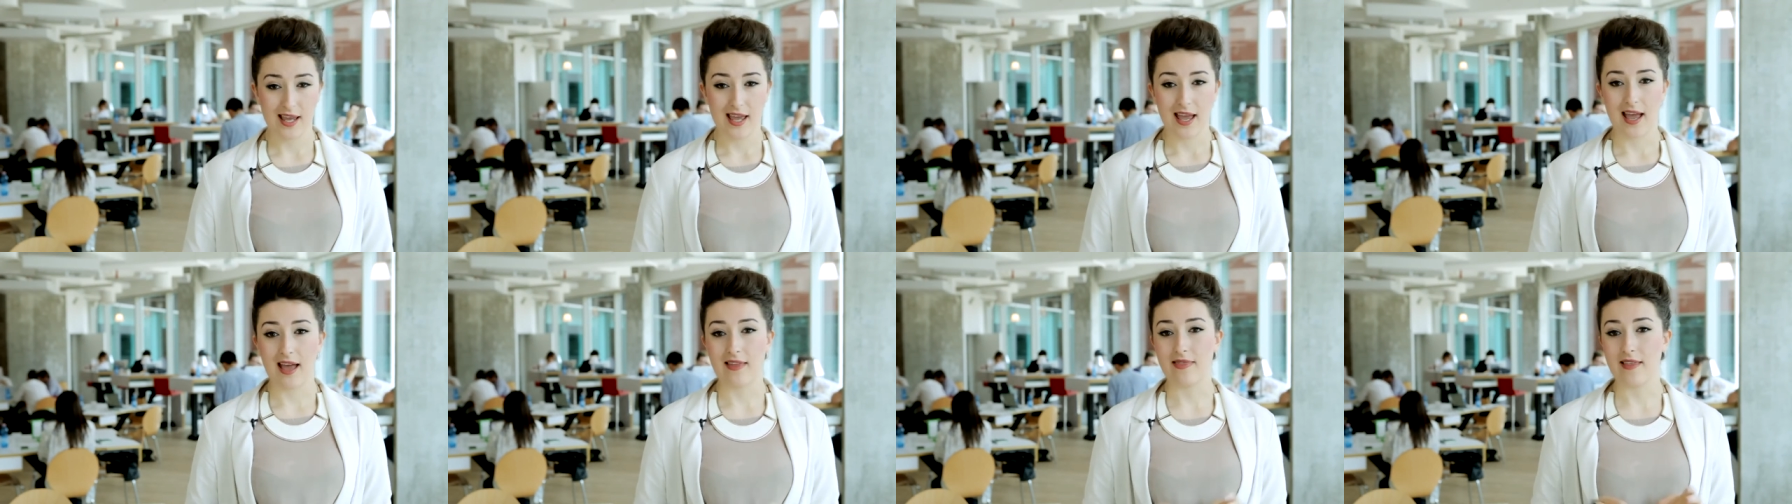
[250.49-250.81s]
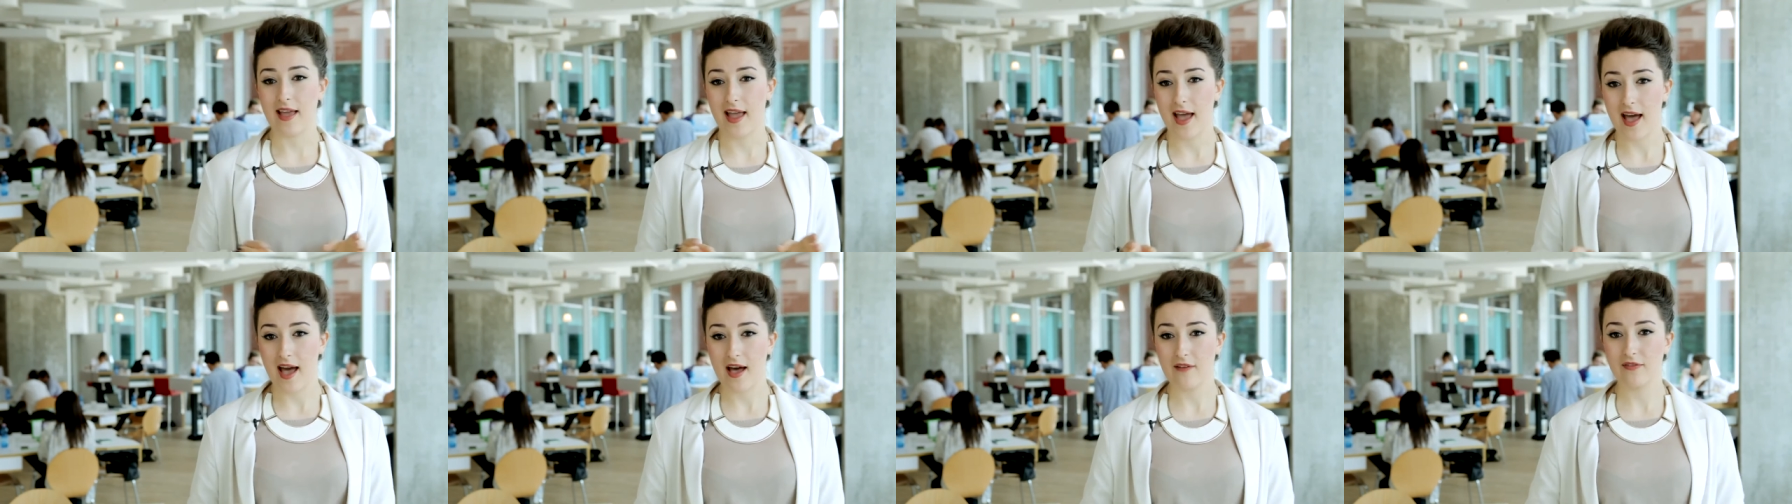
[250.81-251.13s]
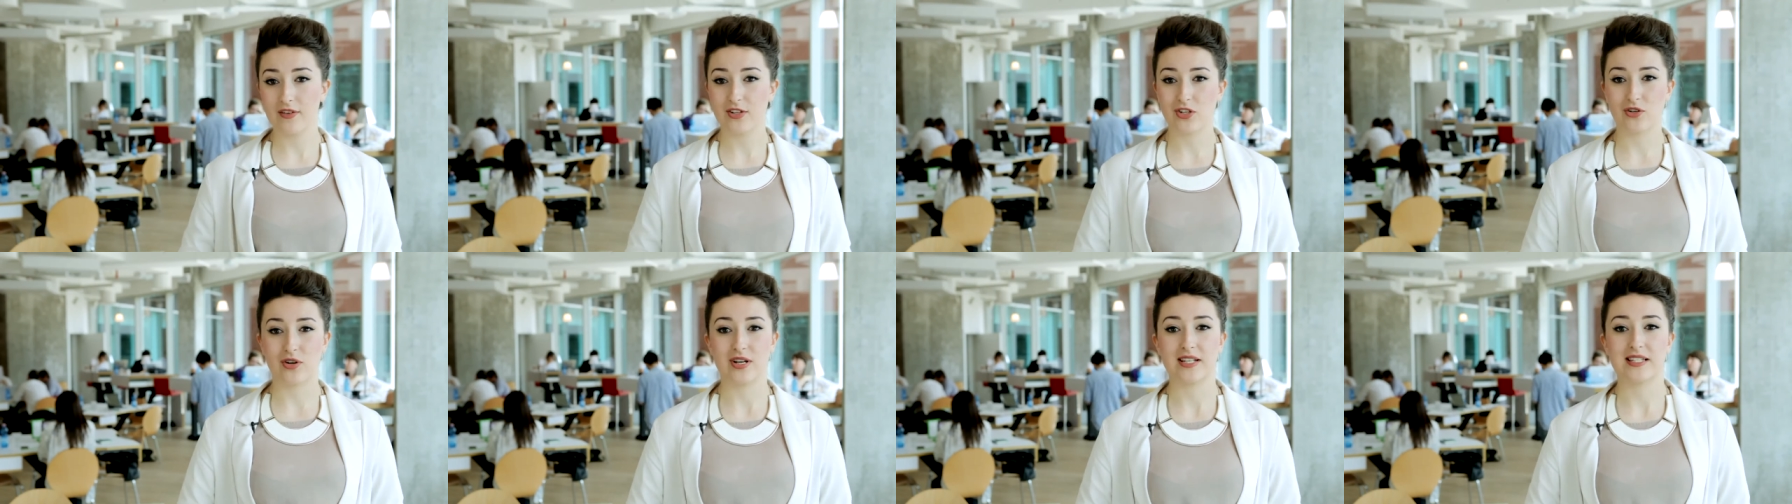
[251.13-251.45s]
and they have
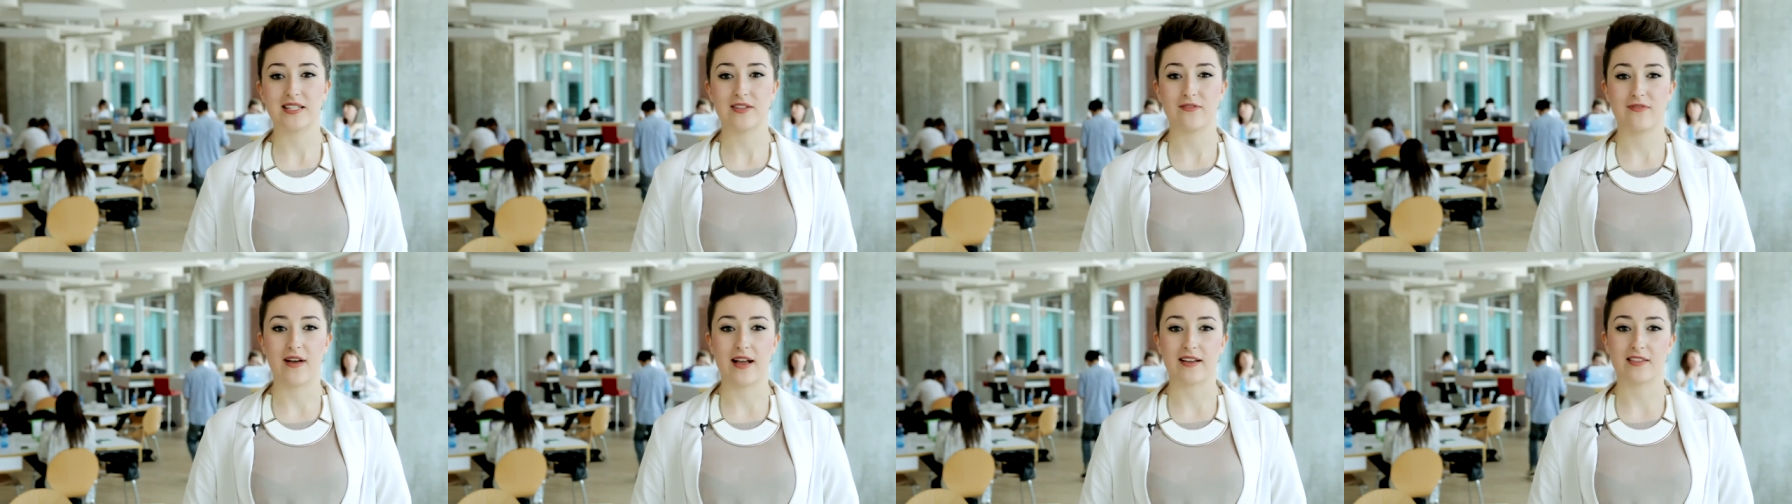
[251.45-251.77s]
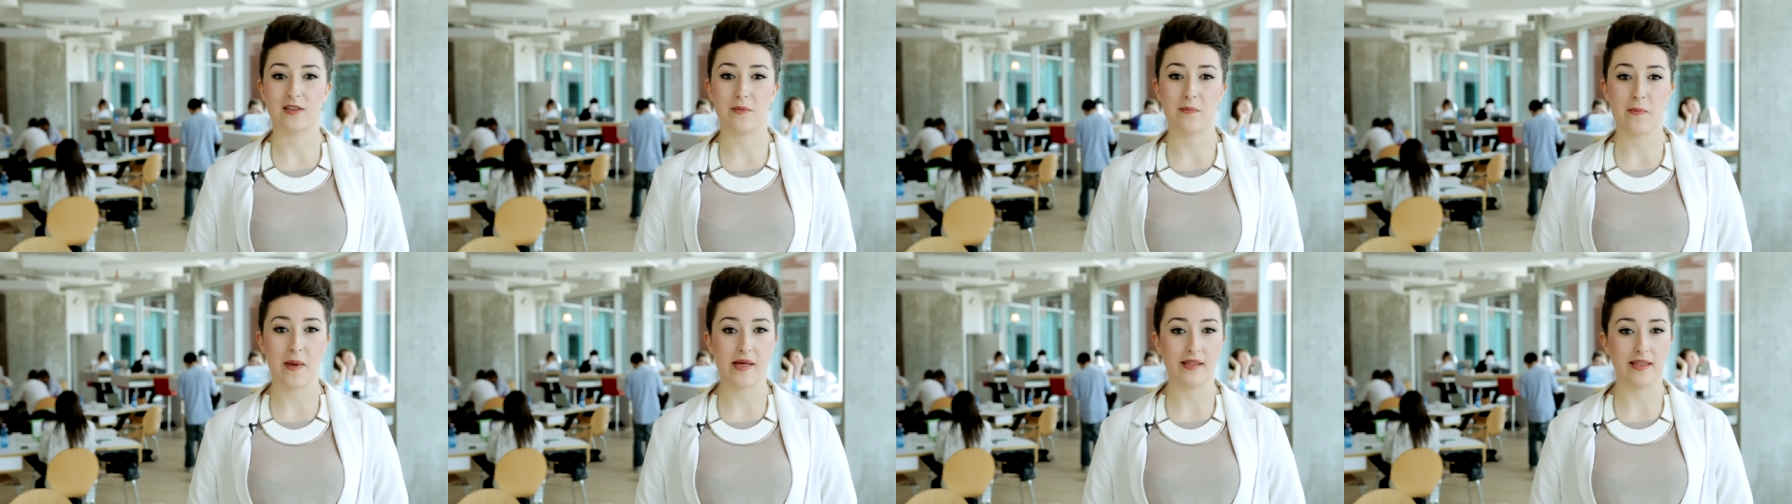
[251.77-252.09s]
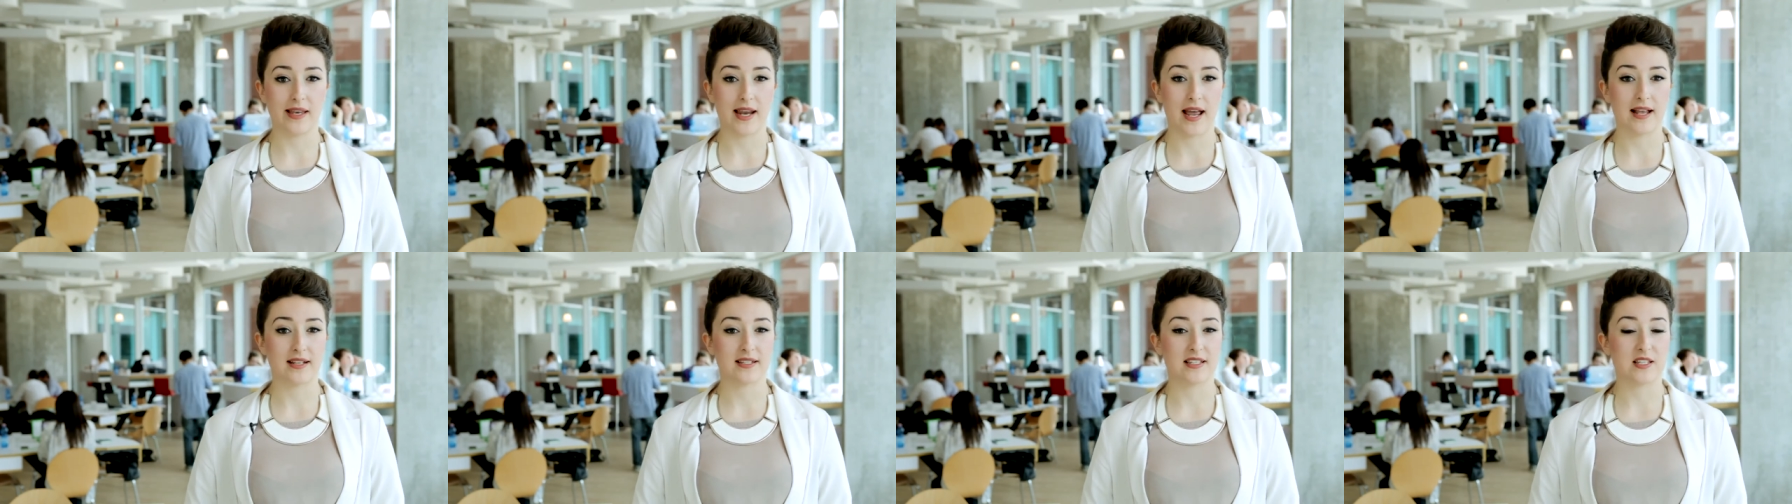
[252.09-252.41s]
addressed the fact that belly
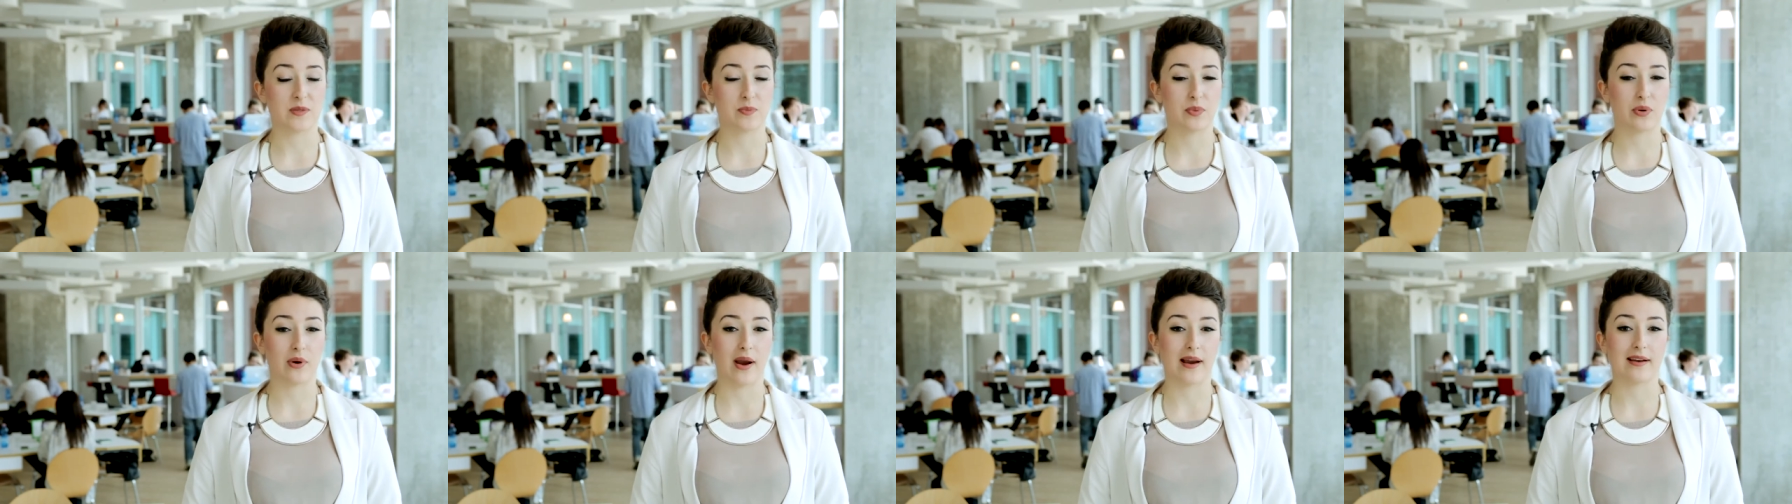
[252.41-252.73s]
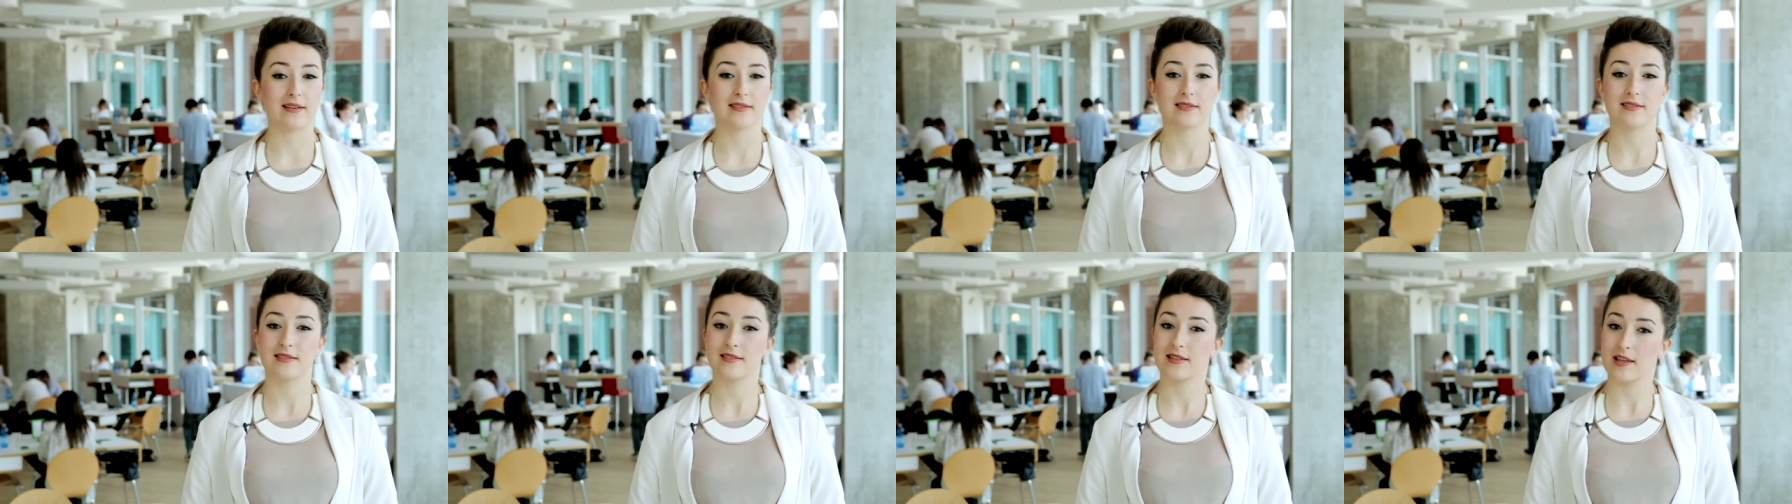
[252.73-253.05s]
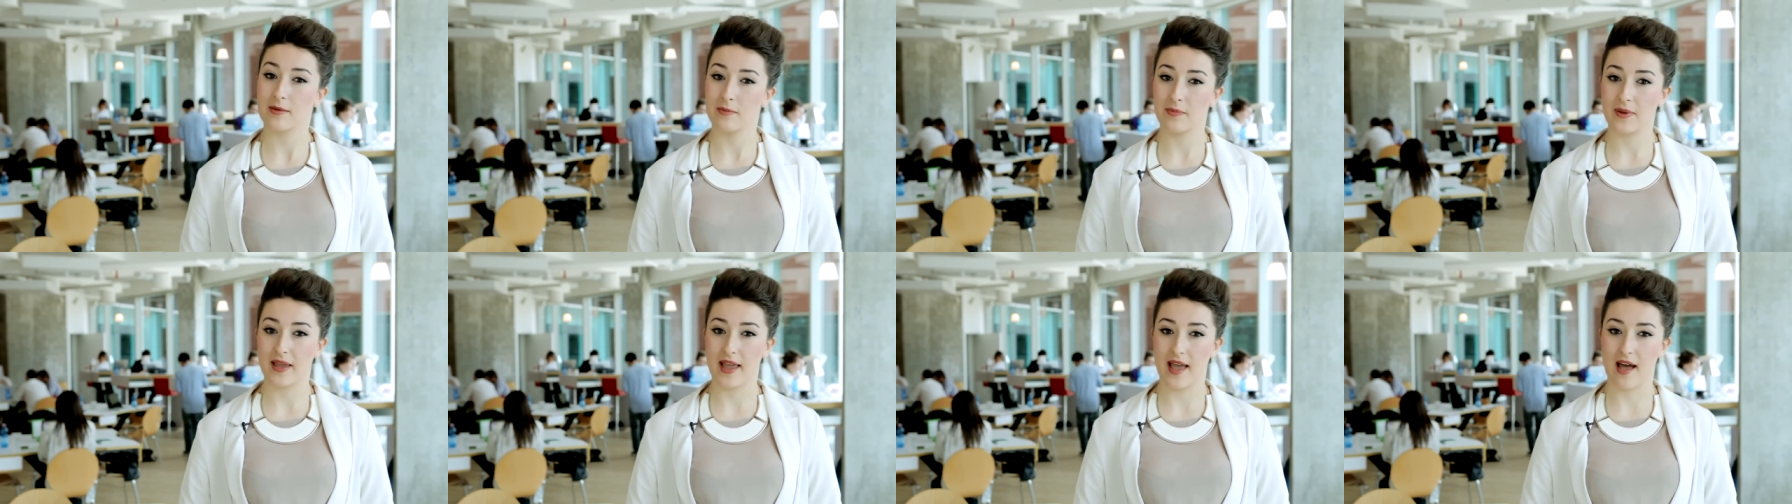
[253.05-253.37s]
dancers parade in
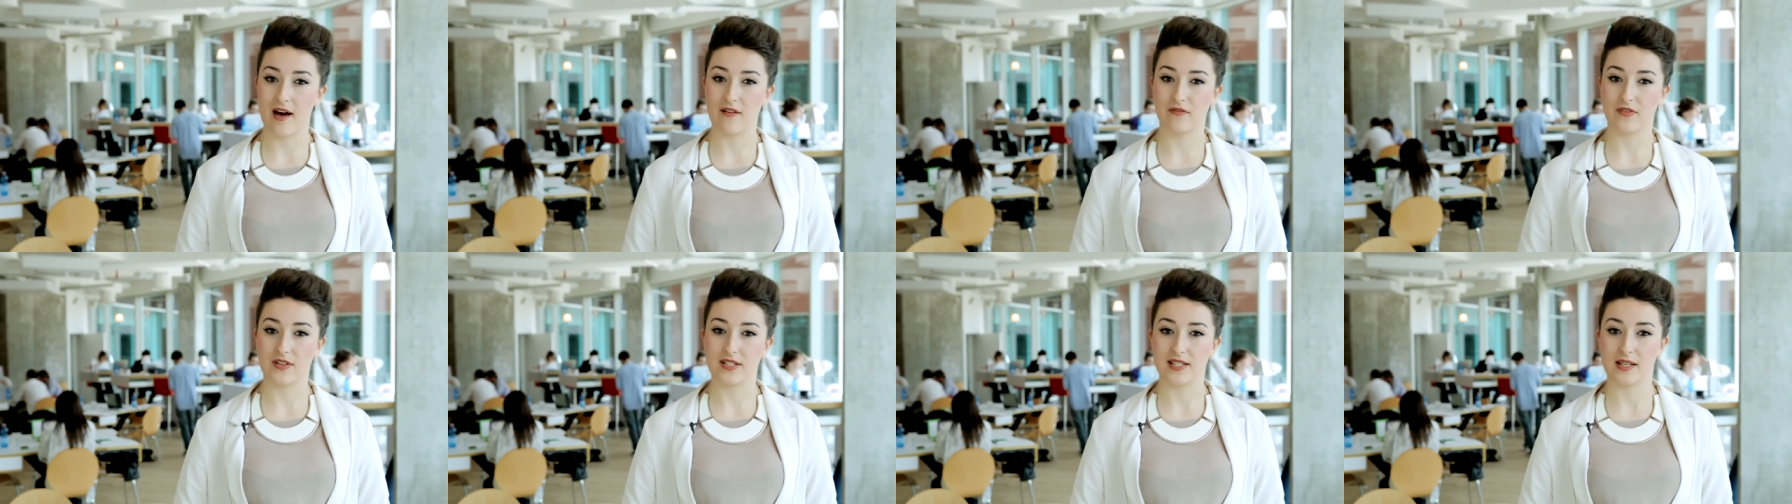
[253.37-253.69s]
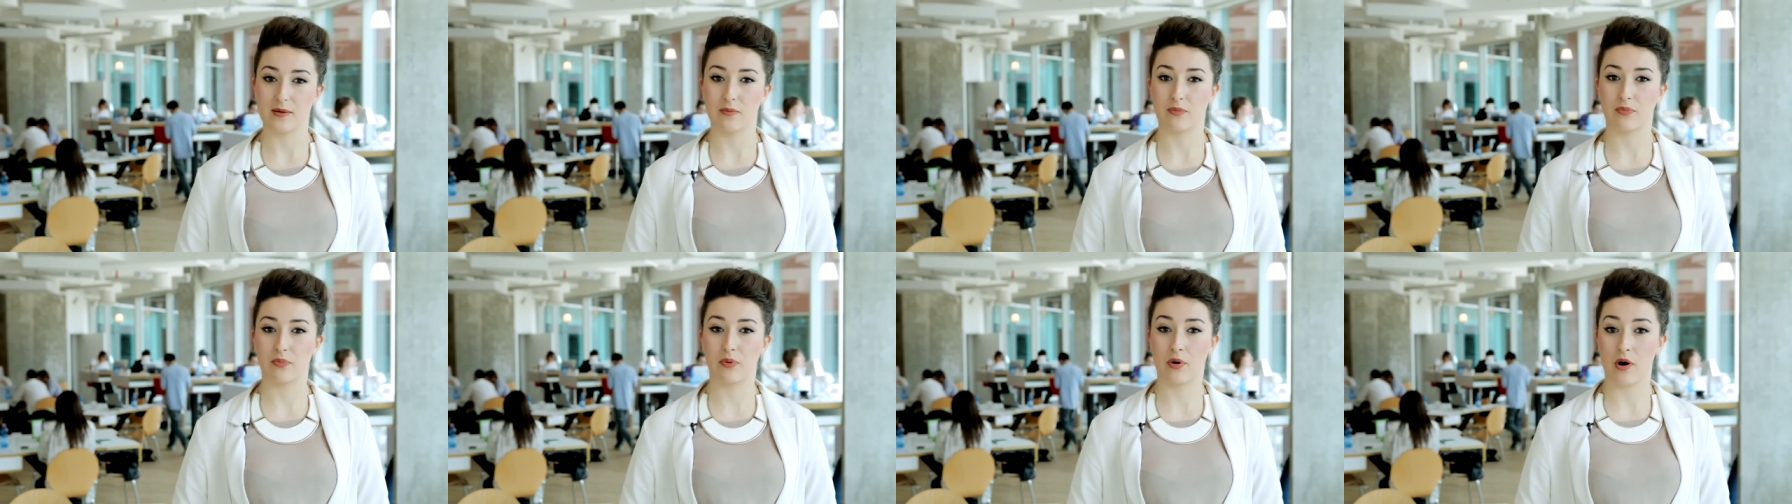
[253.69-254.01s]
skimpy outfits in